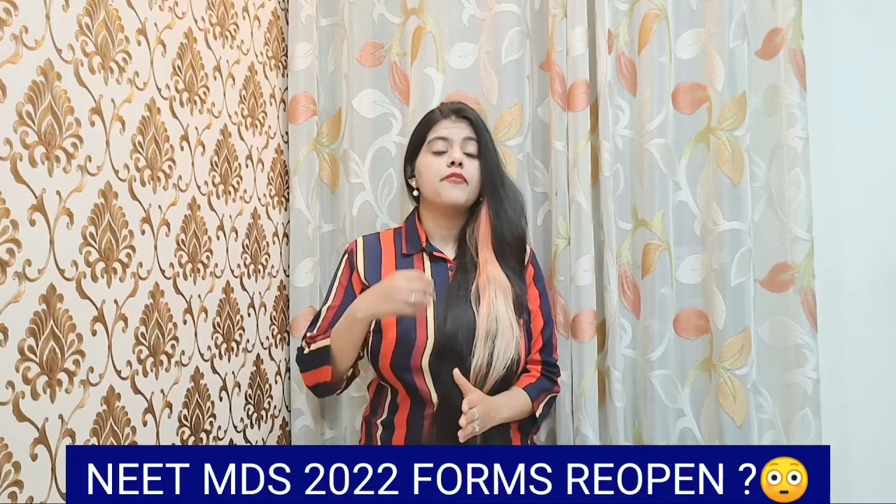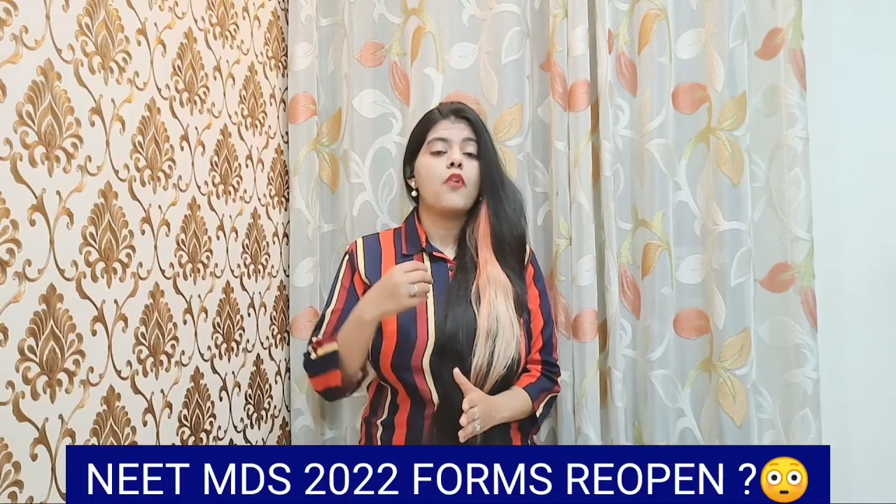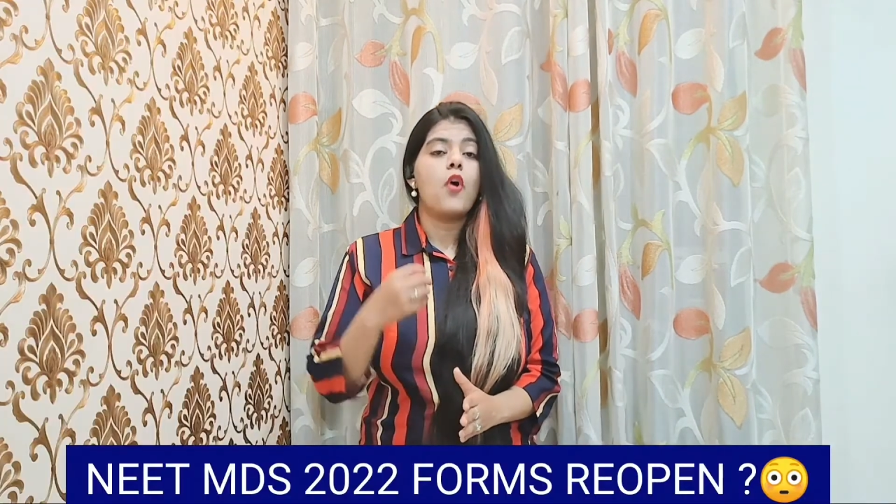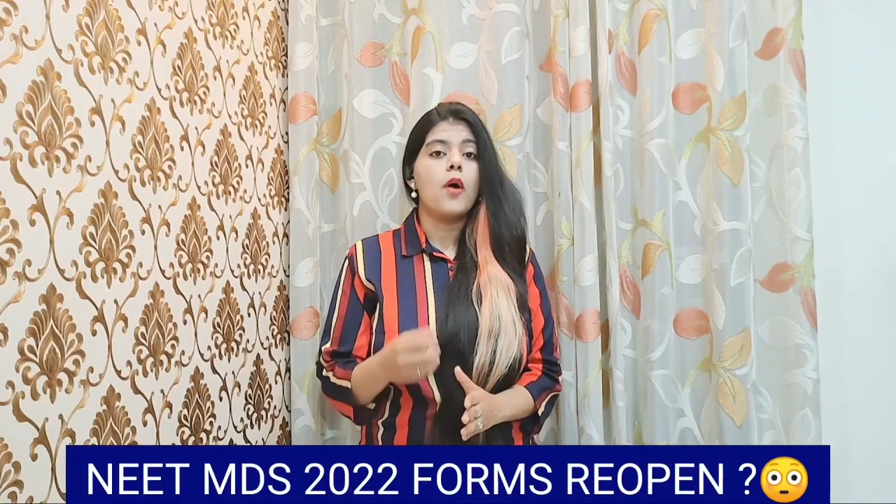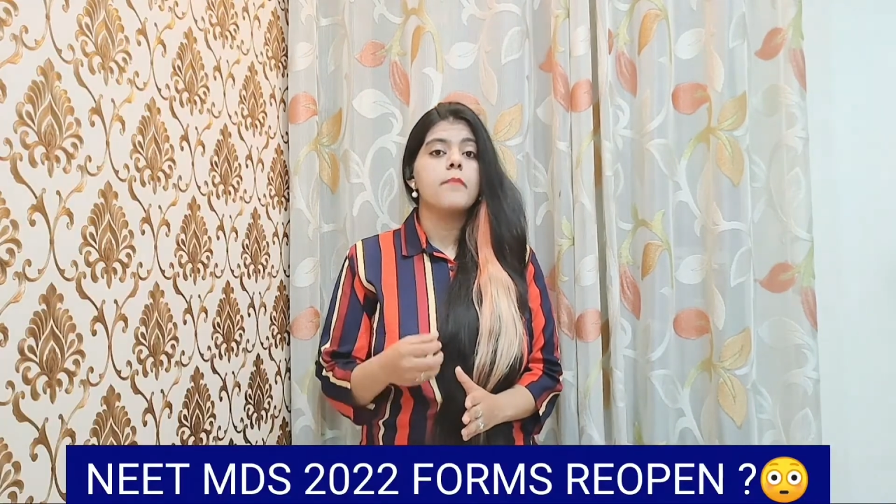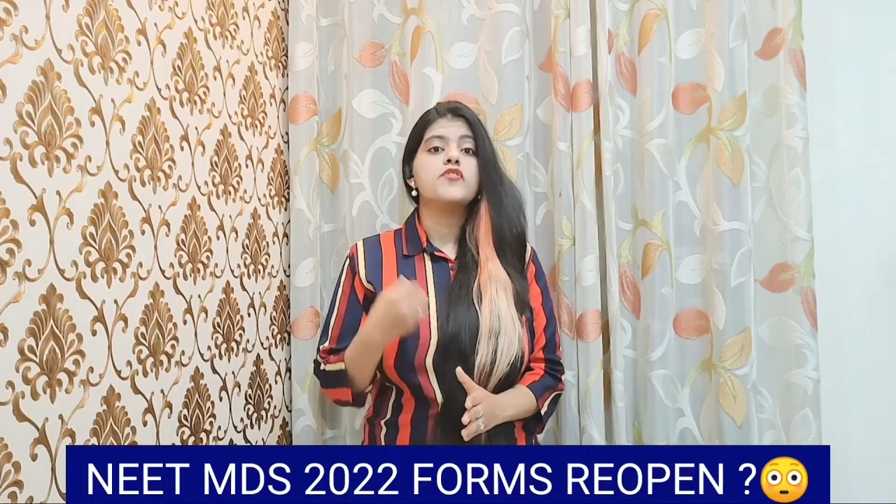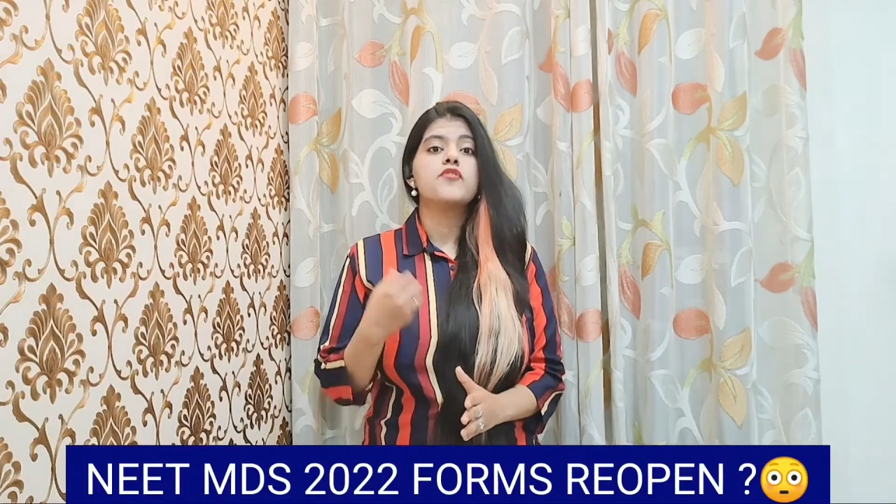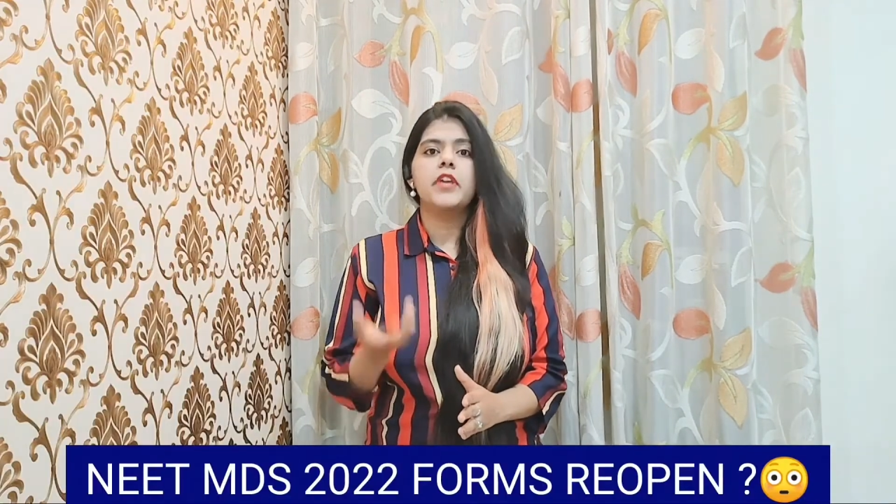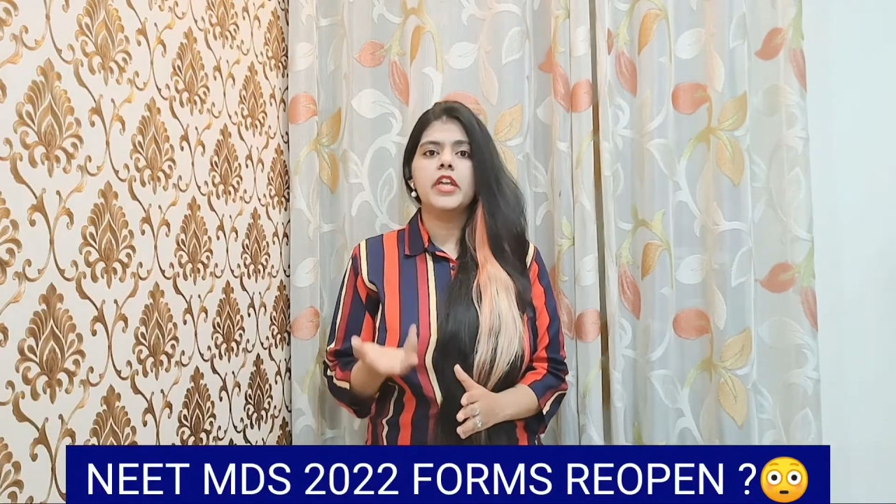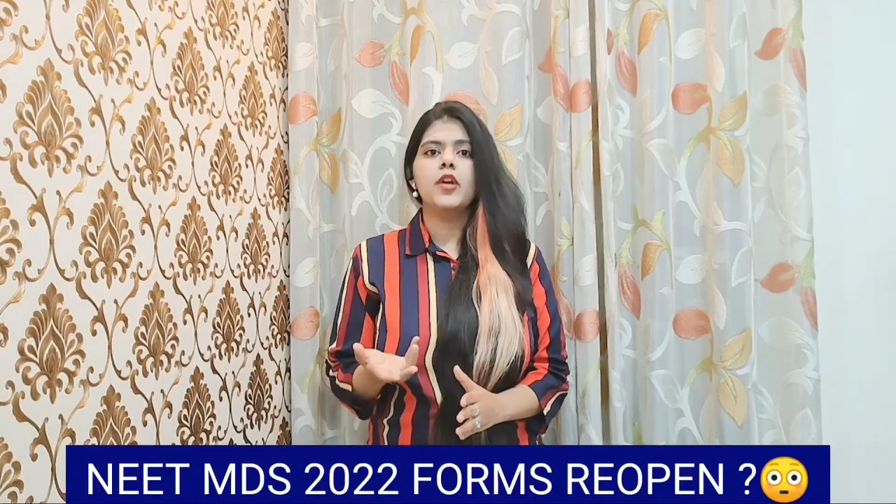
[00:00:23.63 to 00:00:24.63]
forms
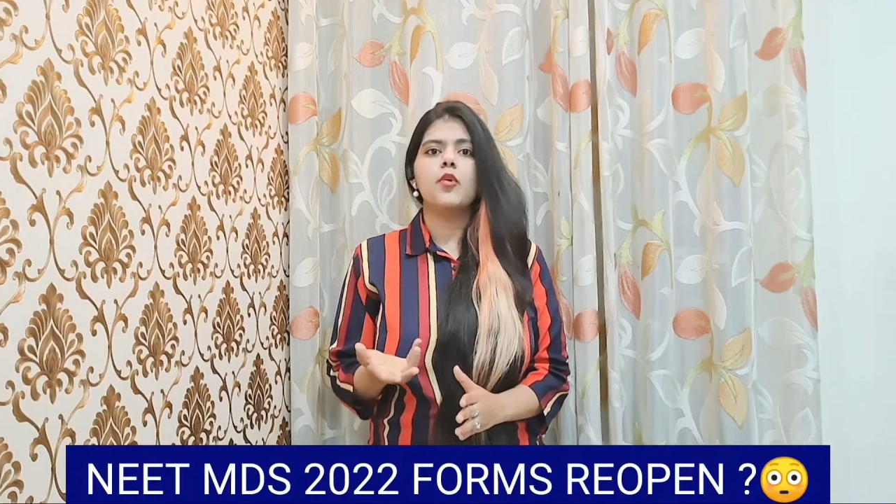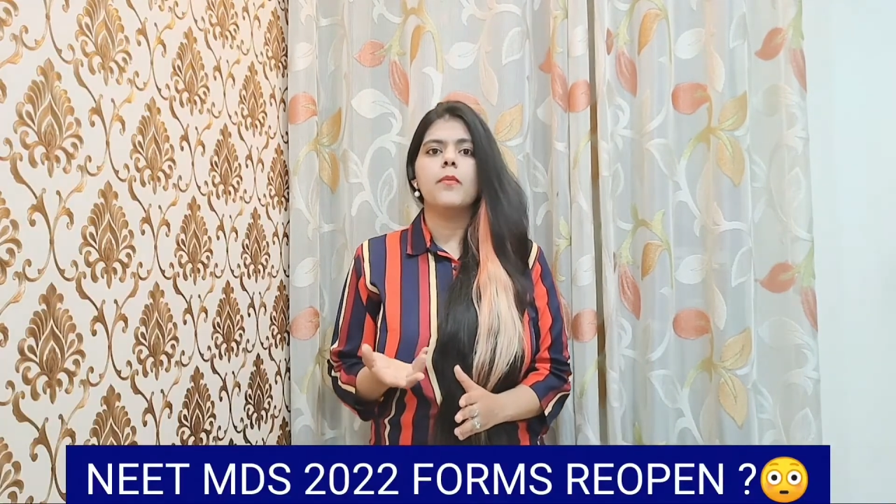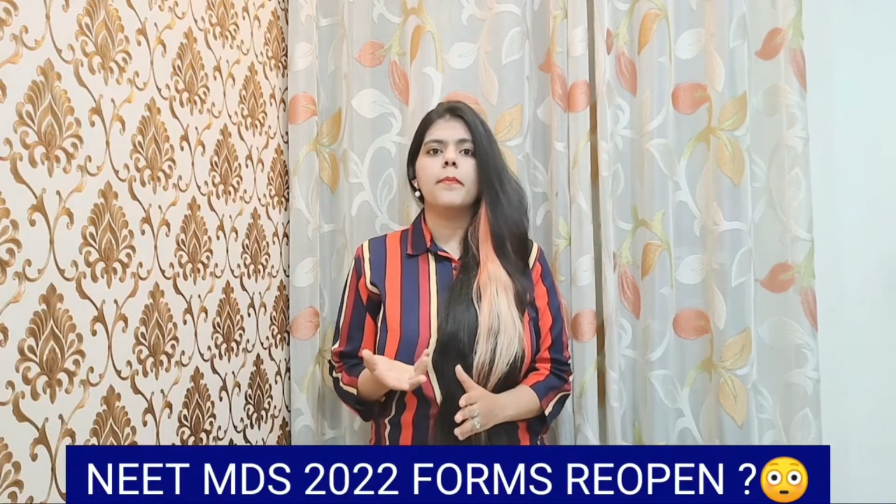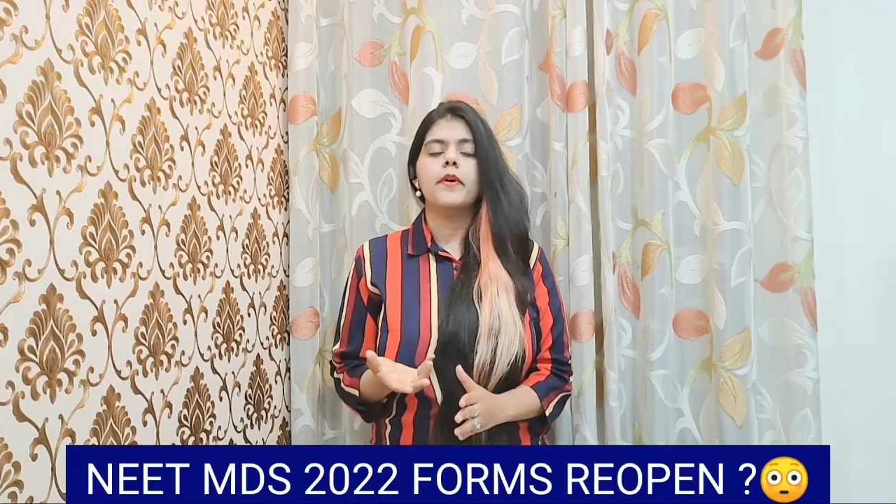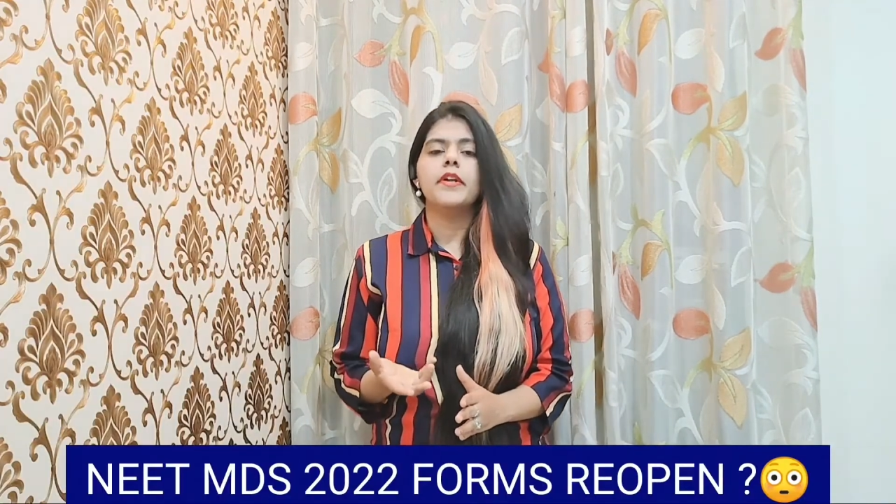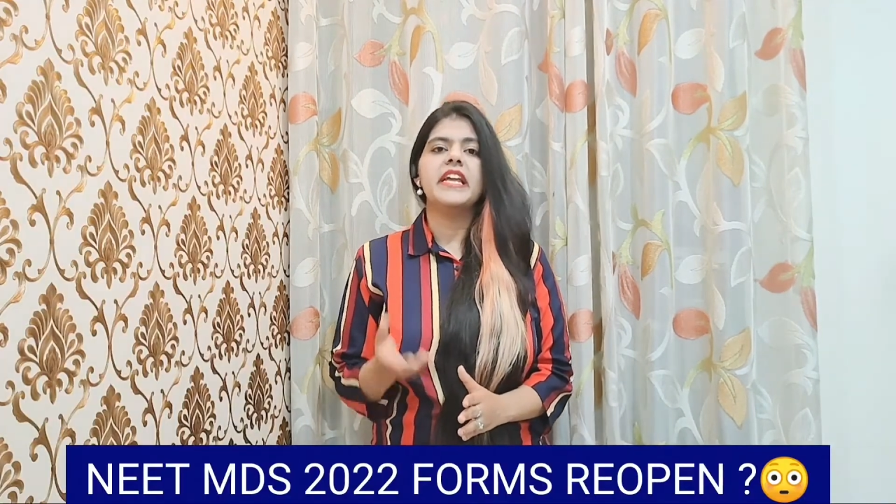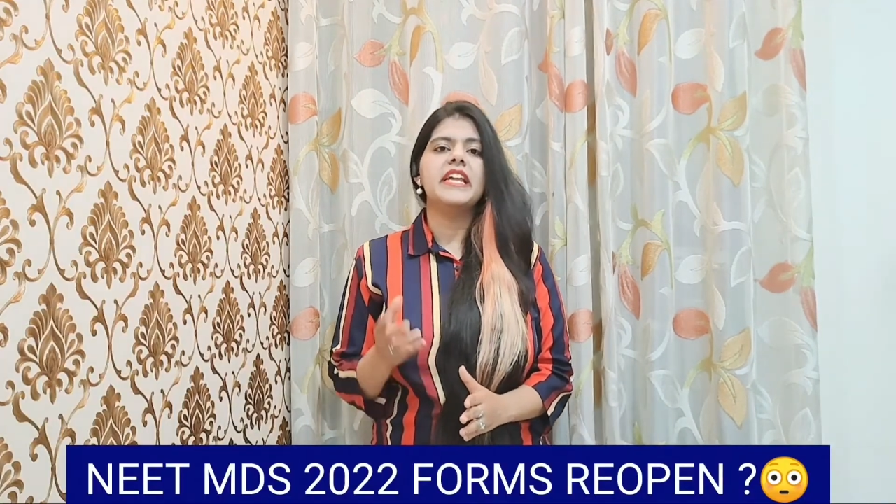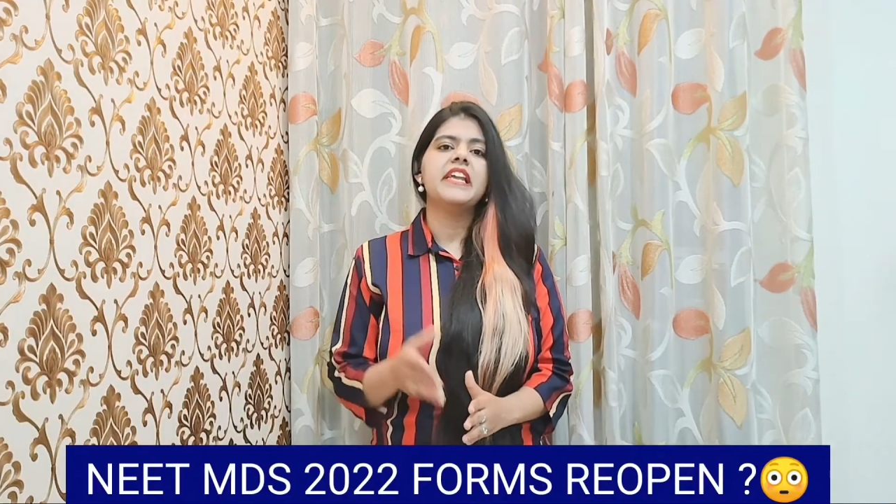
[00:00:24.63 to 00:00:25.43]
reopen in